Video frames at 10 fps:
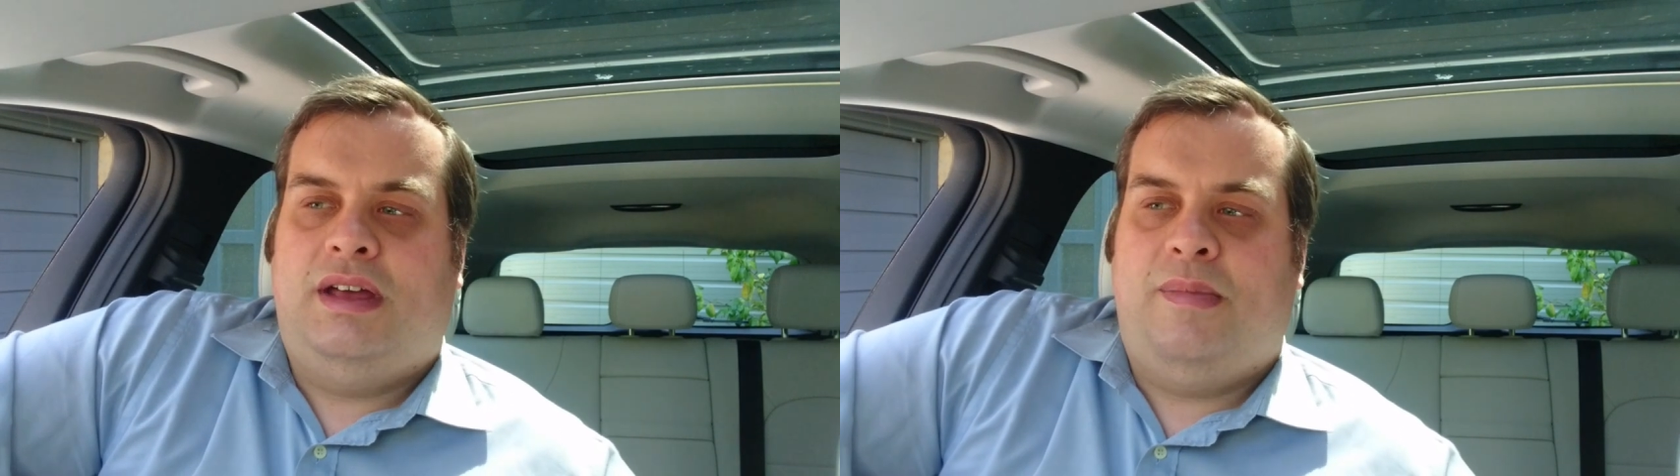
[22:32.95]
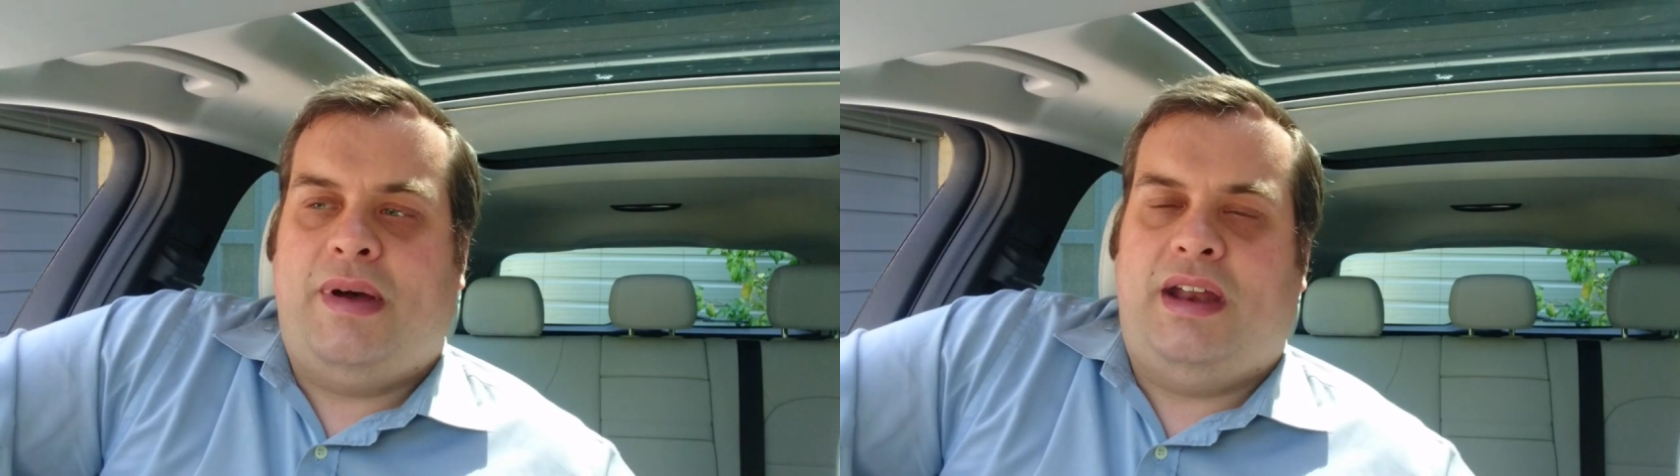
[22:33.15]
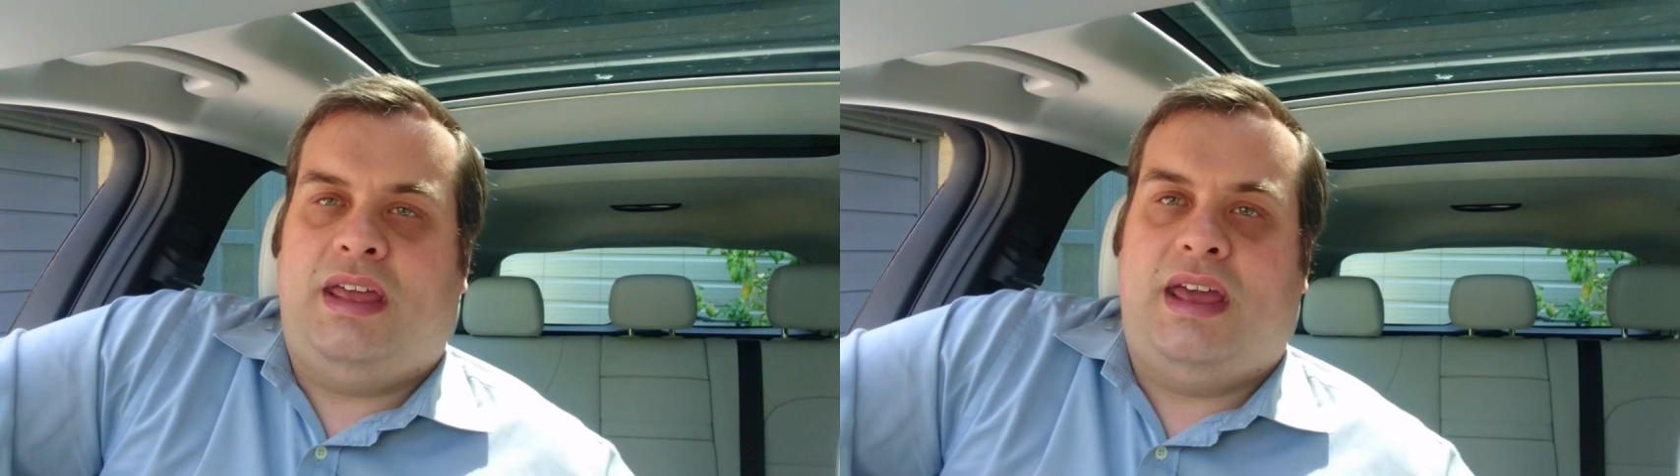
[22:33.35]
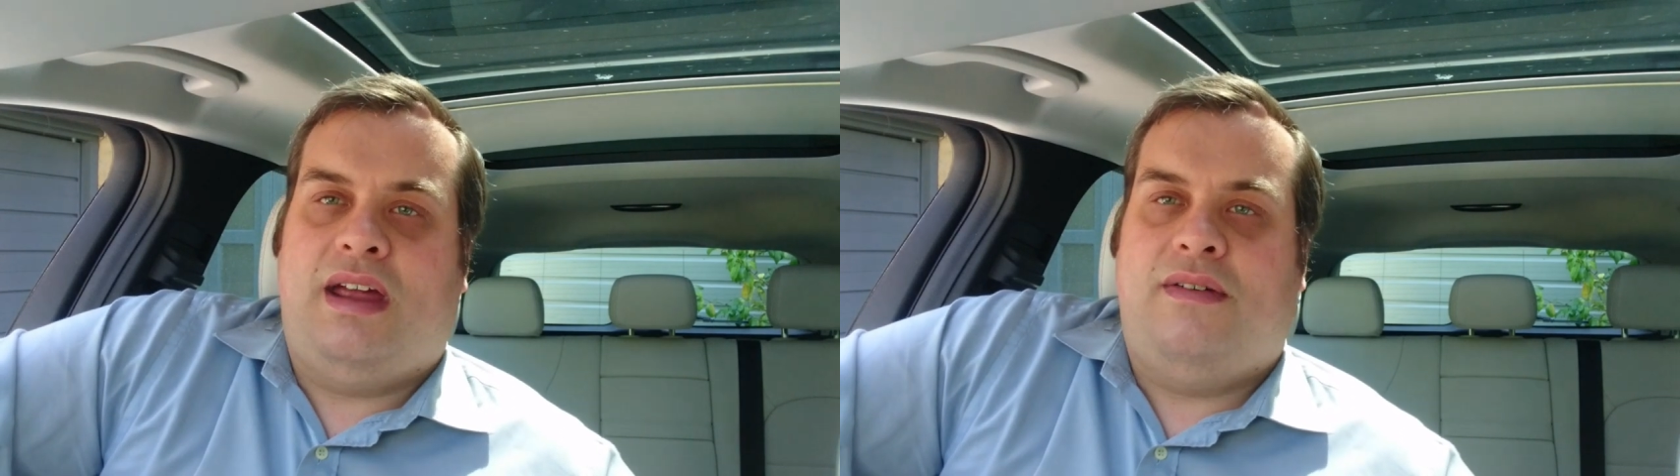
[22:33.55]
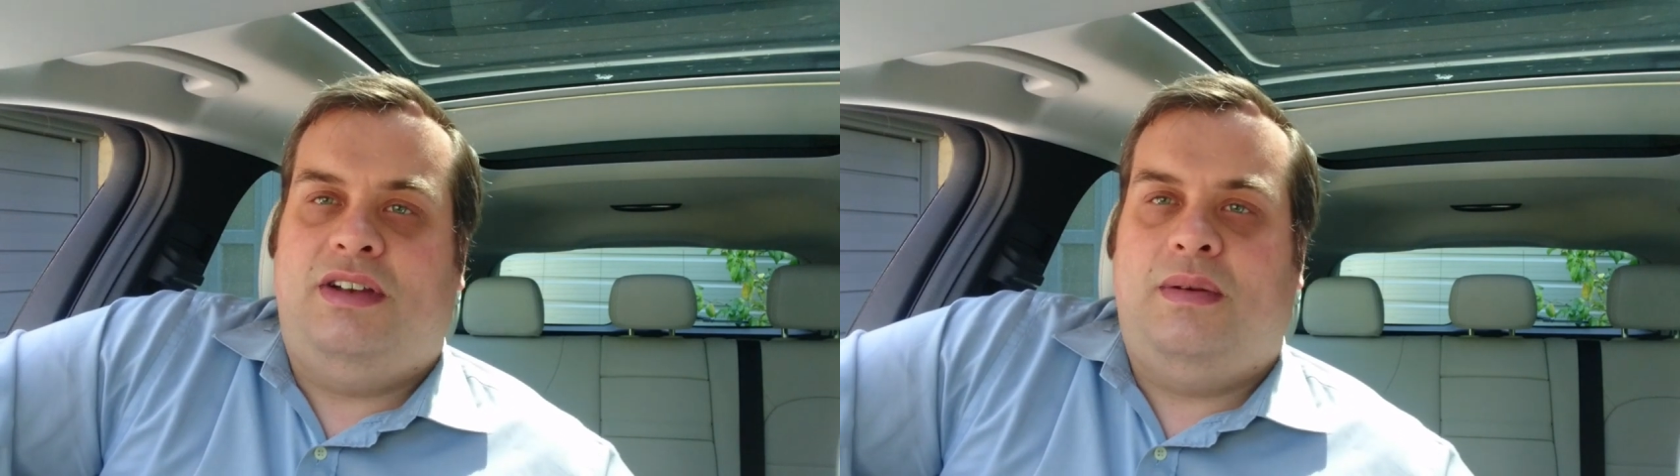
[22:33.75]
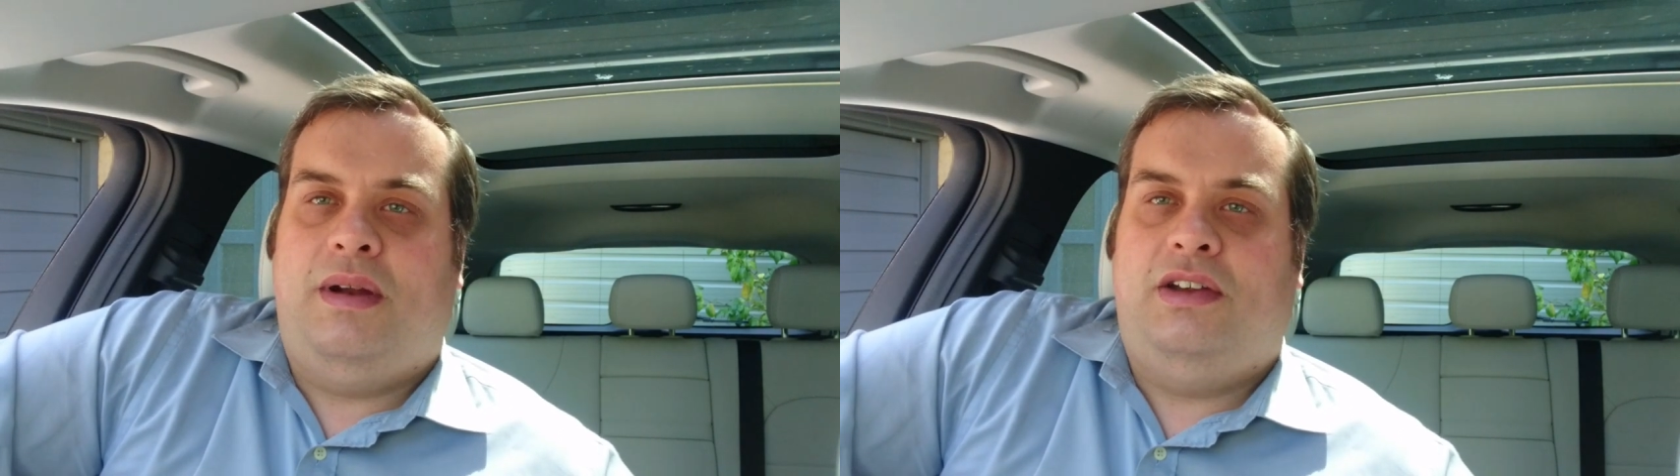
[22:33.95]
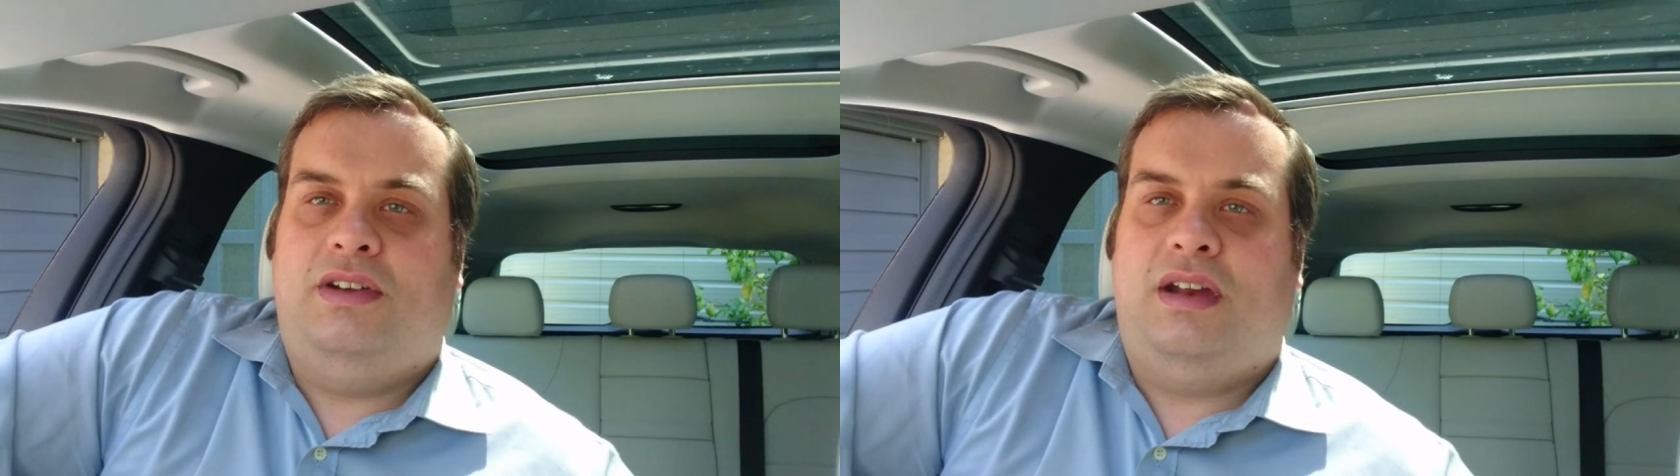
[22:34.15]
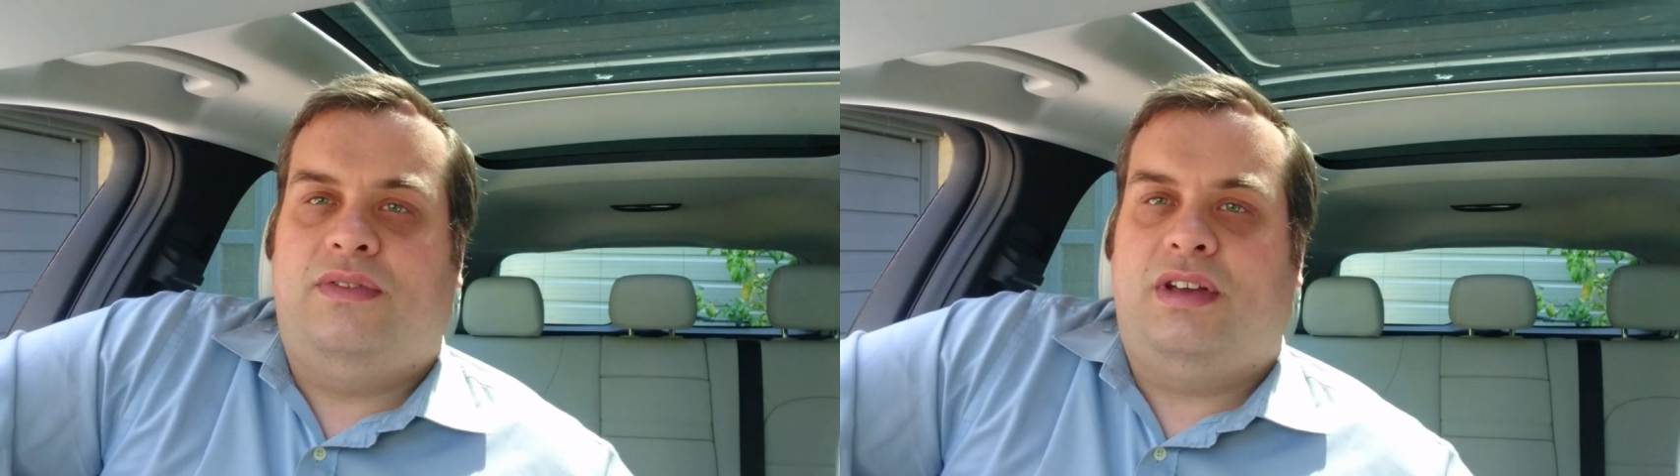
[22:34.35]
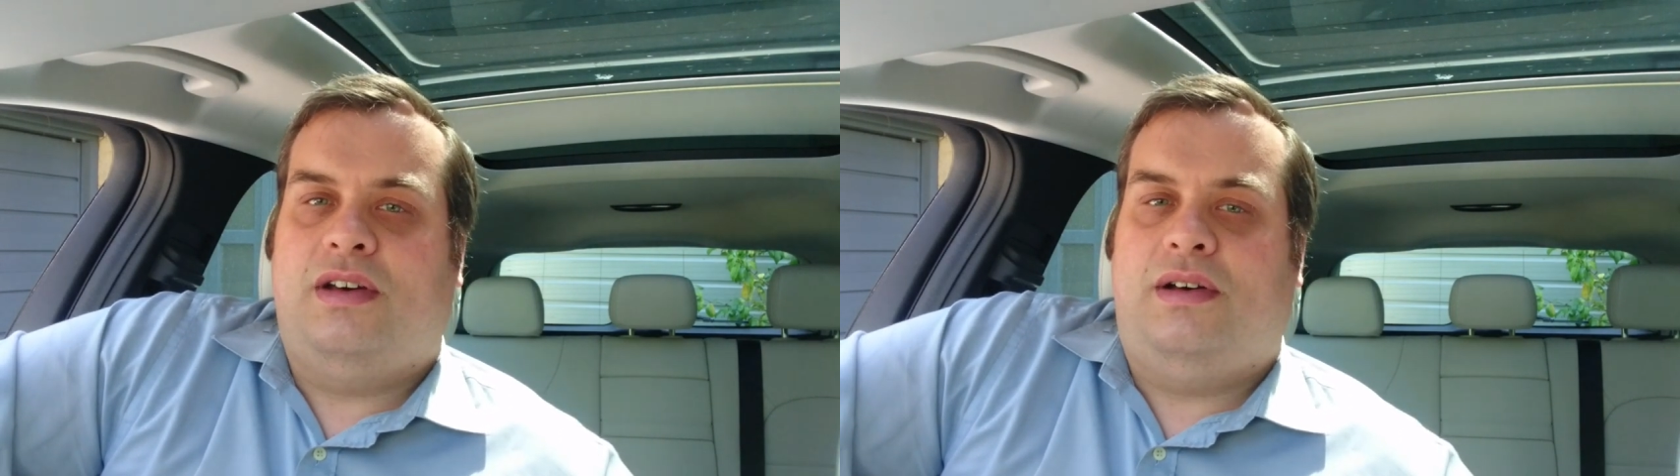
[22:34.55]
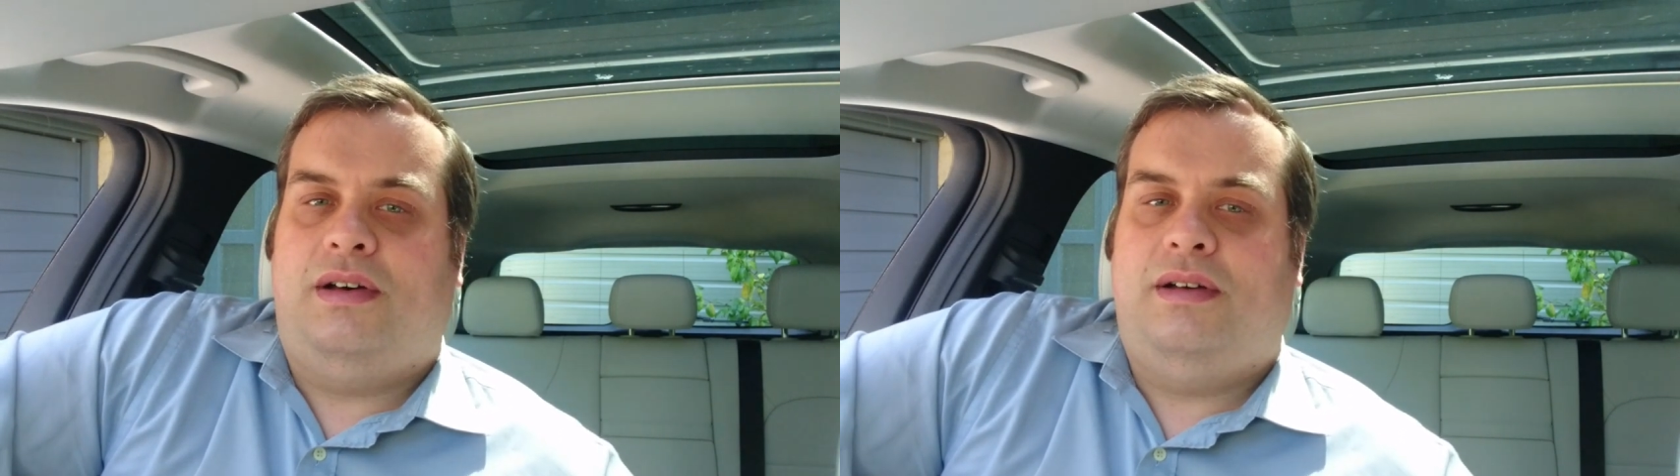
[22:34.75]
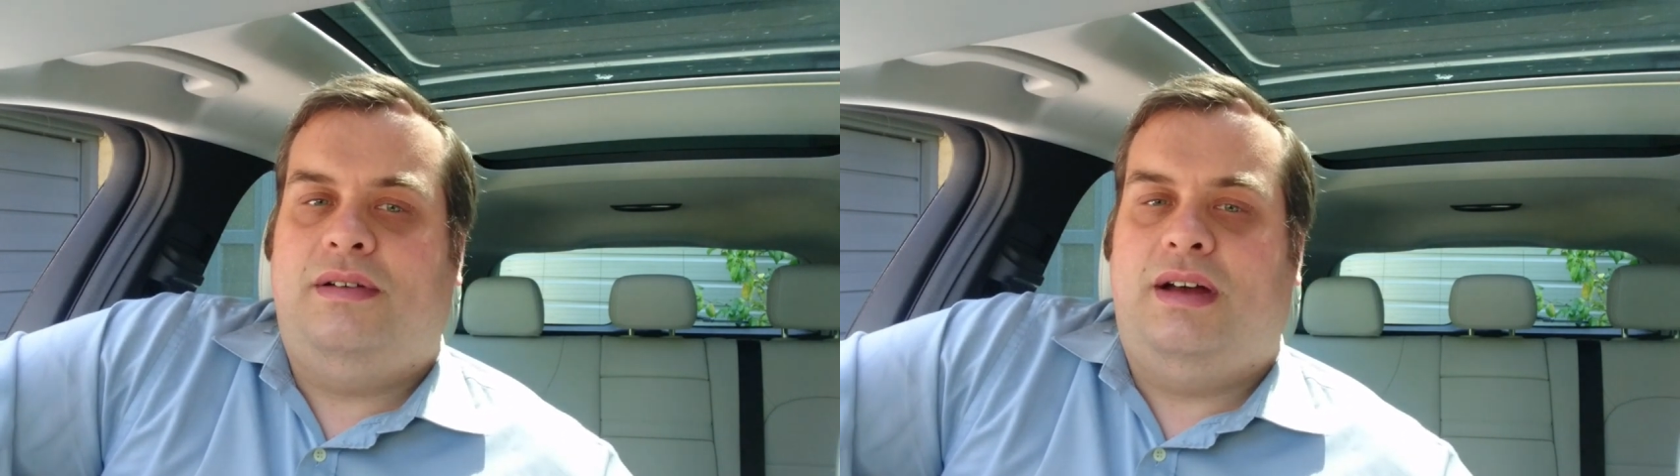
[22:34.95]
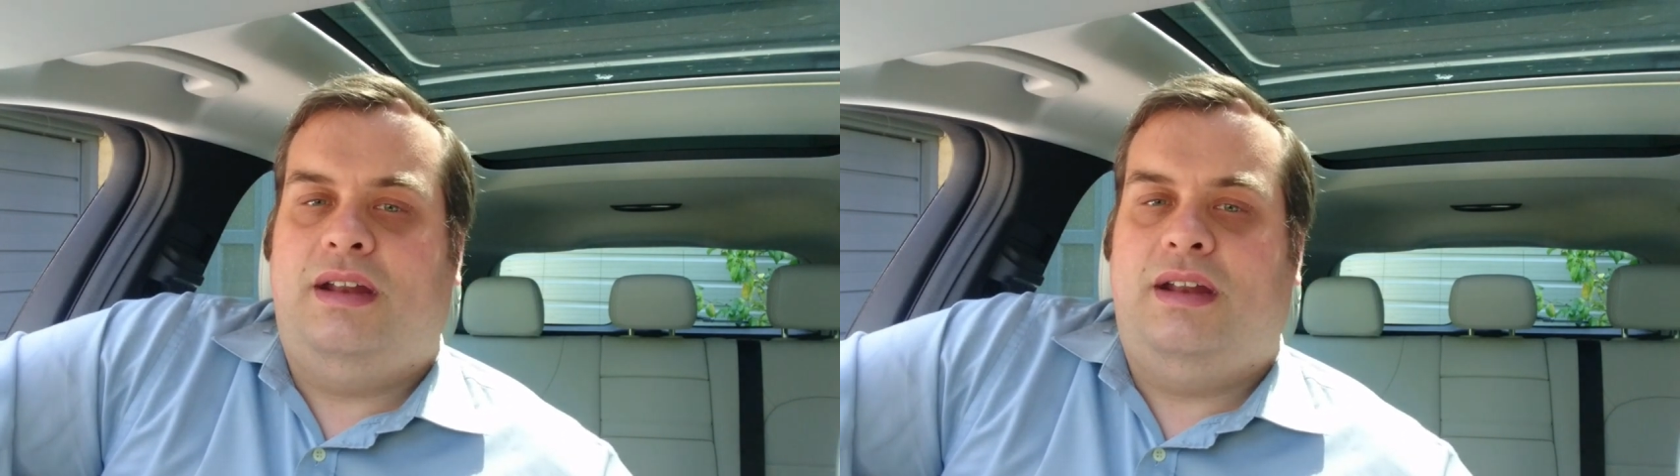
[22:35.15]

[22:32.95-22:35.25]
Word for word: about a year into owning the car.